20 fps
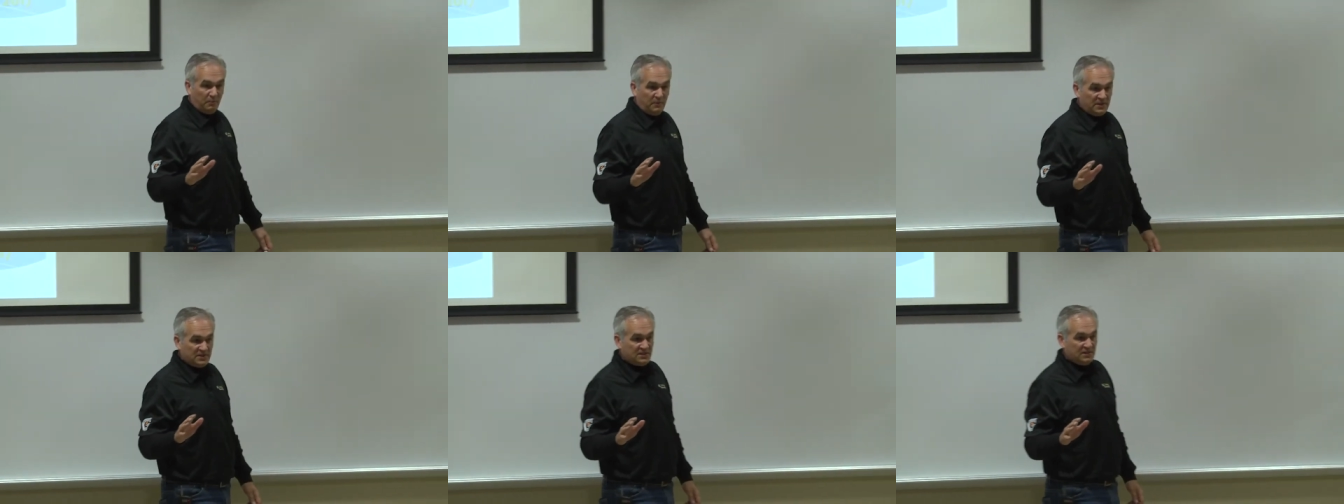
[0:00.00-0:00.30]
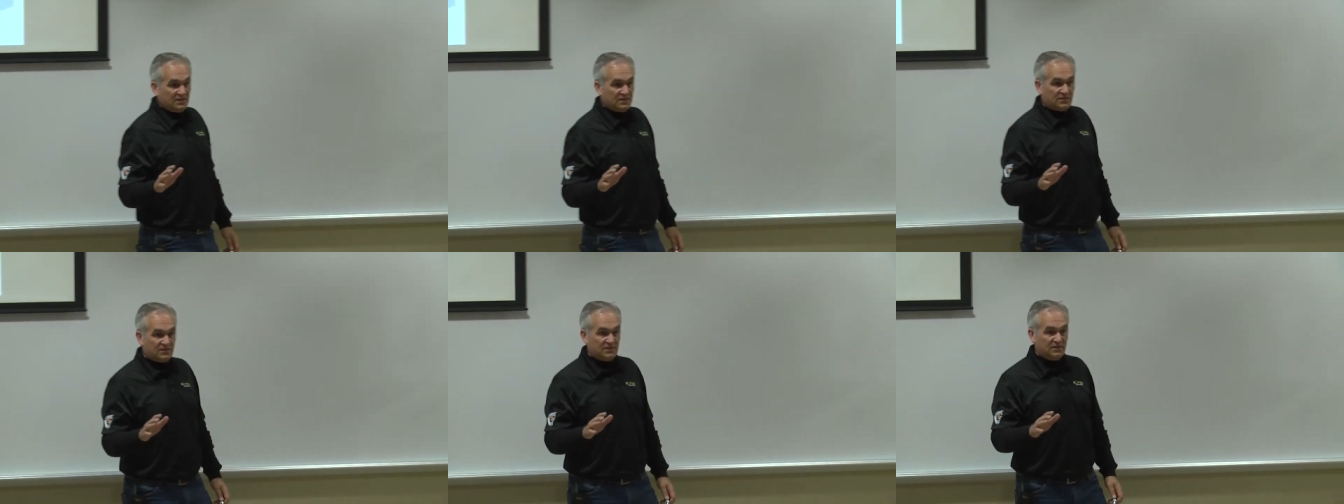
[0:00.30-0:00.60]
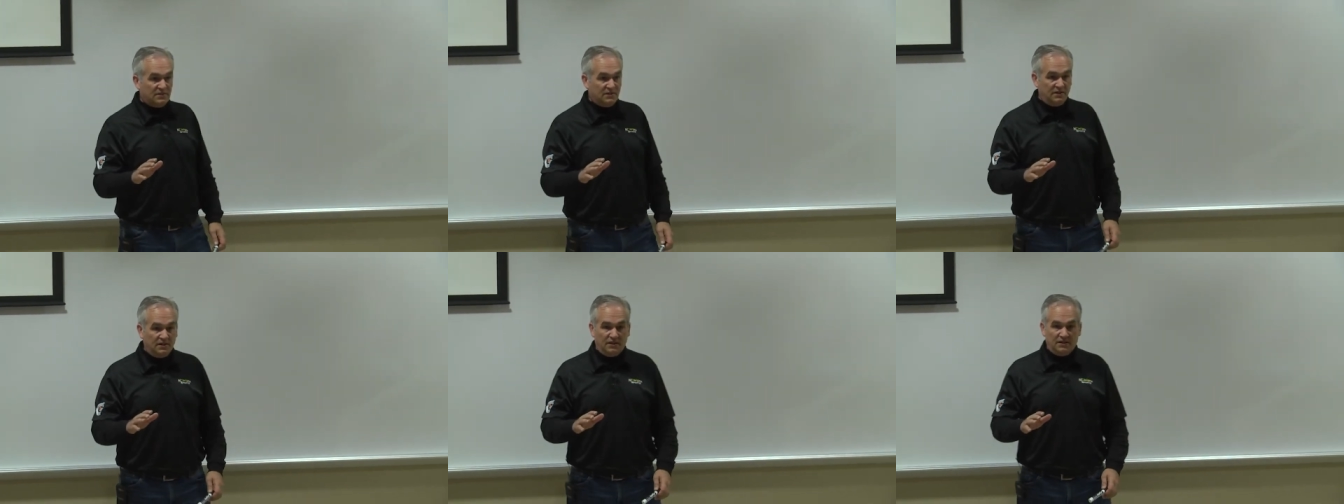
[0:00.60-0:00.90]
business,
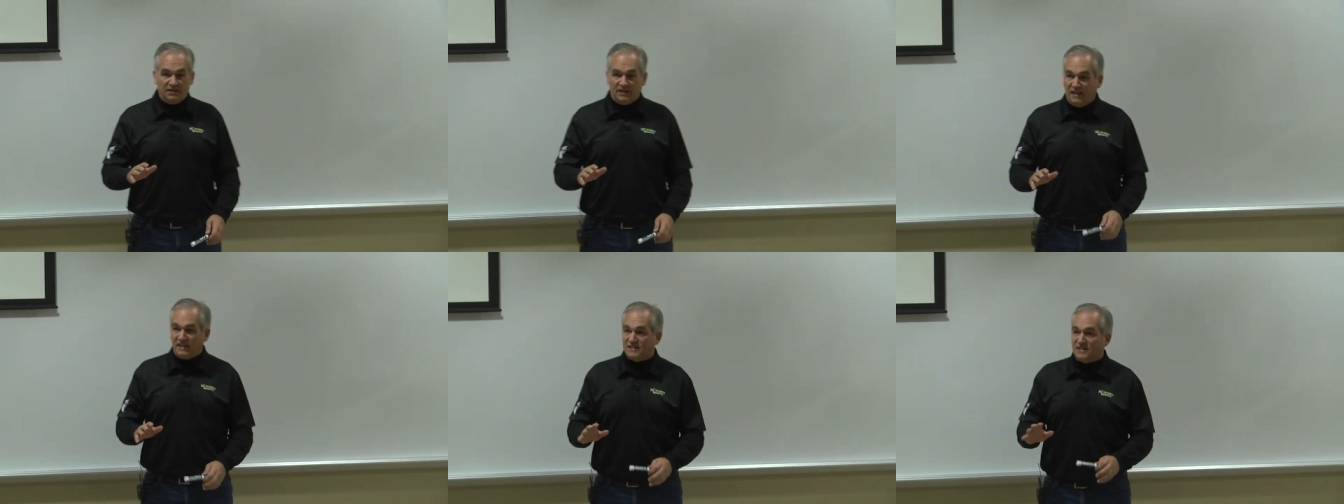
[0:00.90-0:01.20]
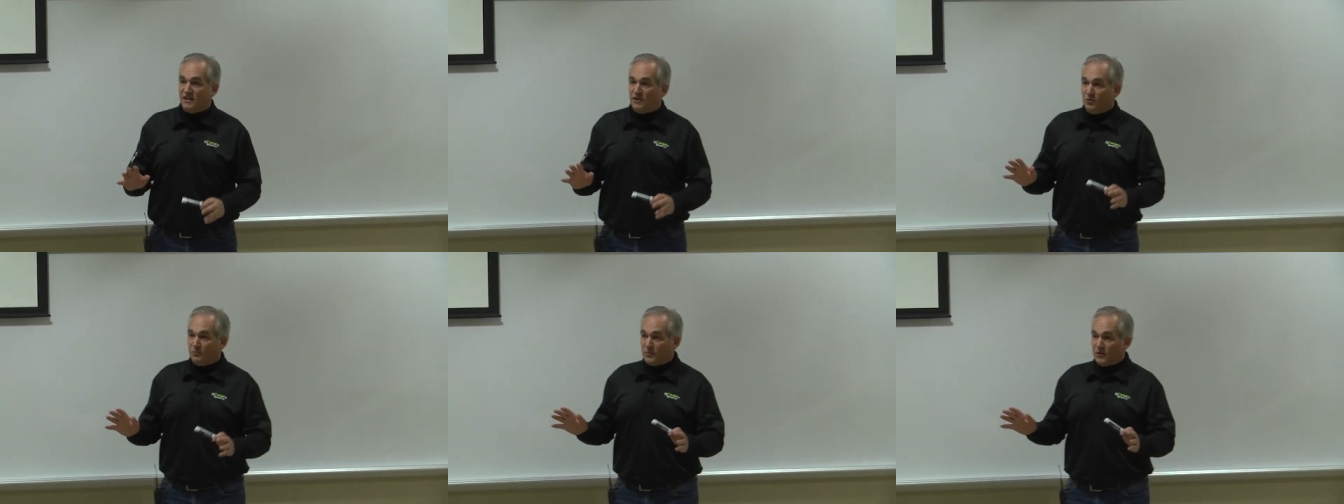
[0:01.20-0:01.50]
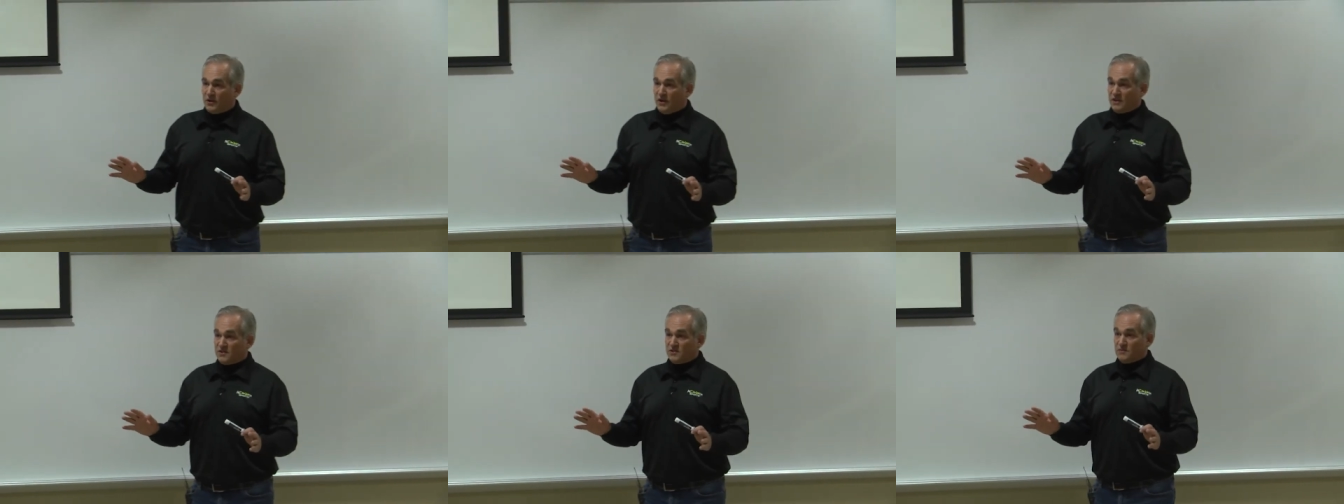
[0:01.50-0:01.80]
uh, net sale
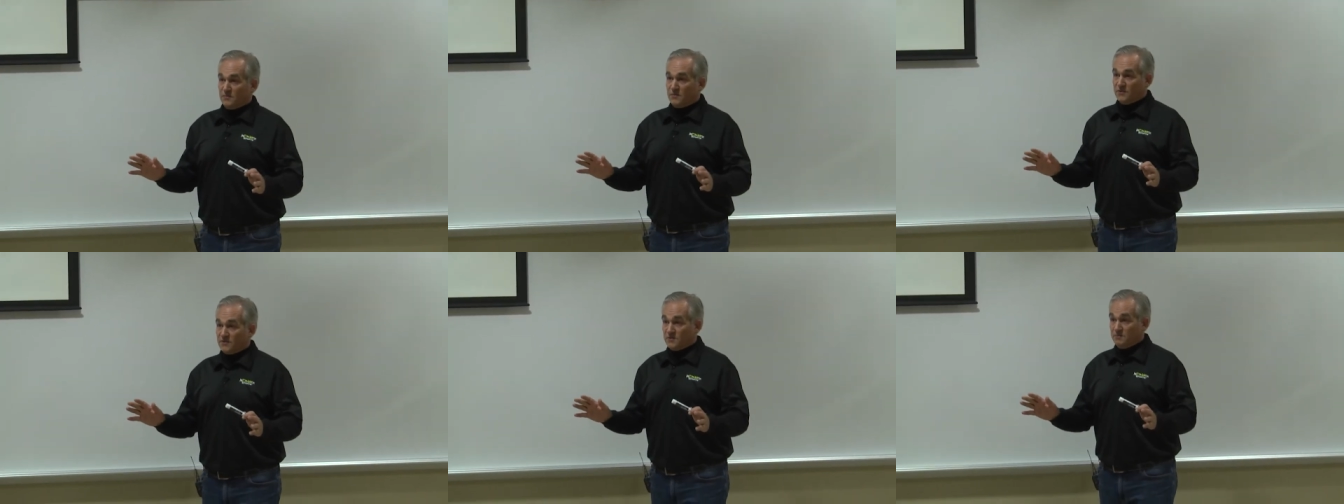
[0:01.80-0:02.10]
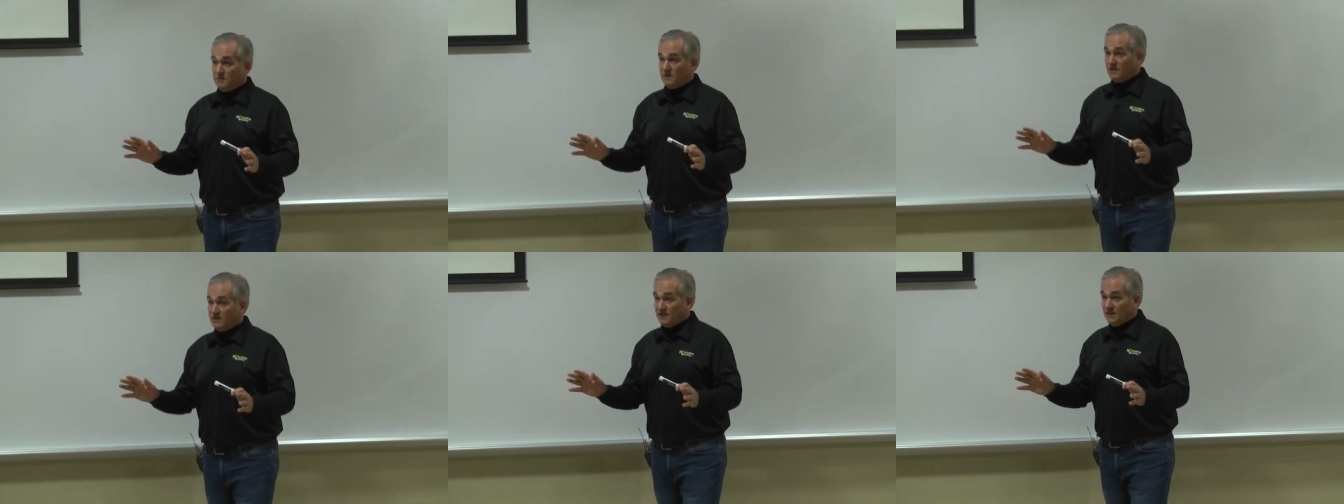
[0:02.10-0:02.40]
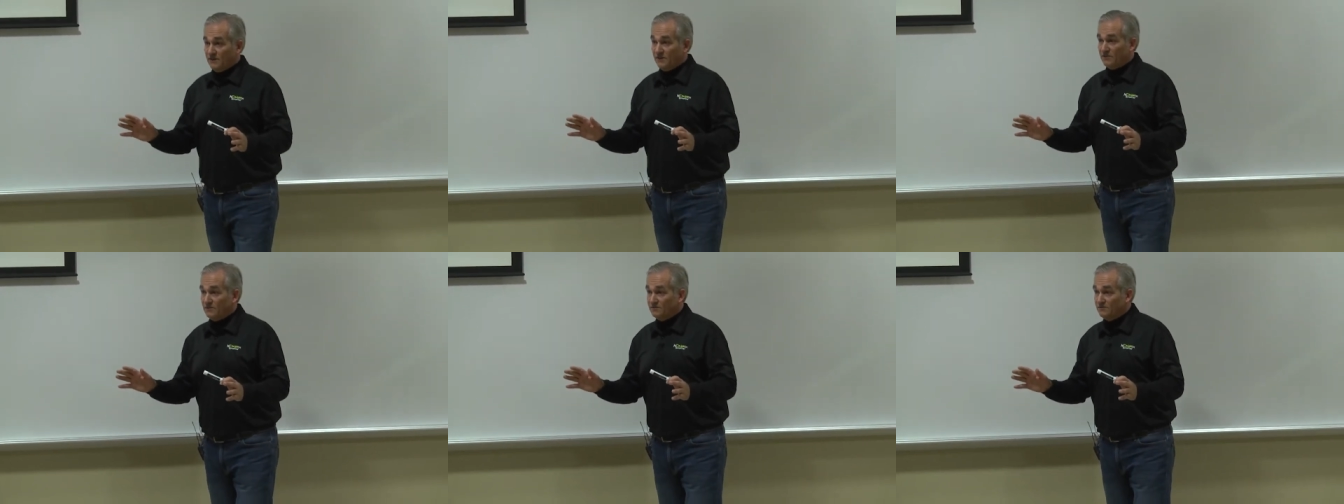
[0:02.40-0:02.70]
per customer is a big
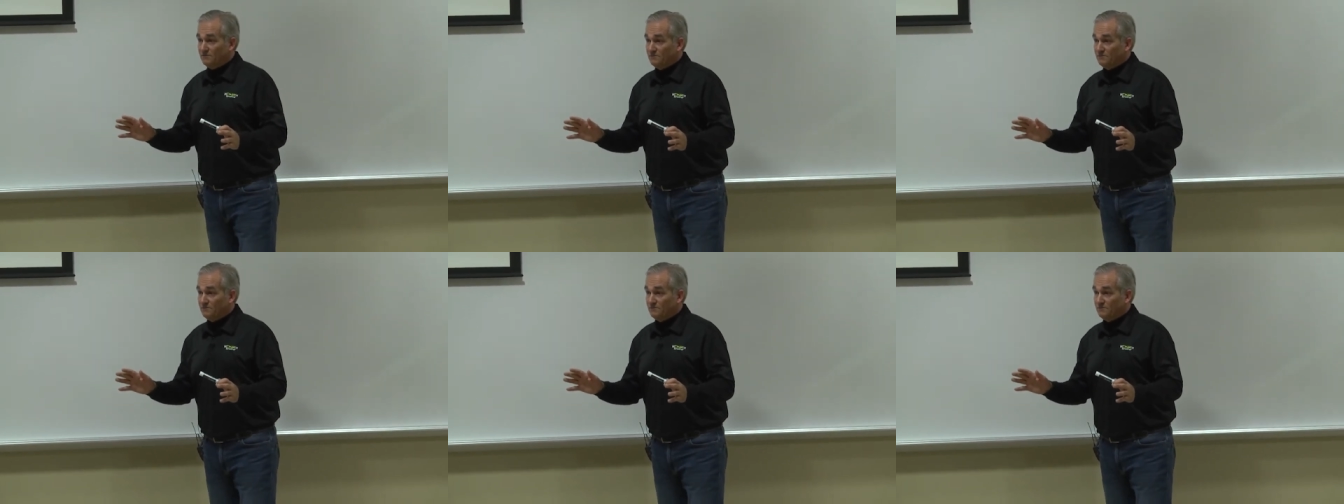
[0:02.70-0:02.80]
deal.